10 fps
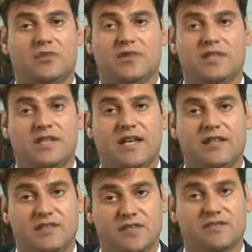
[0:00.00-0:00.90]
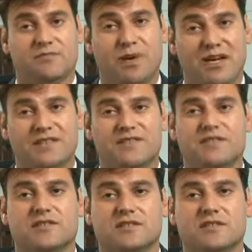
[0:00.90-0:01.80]
with the DHS's bond
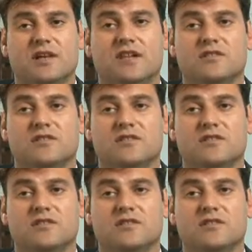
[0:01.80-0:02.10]
decision,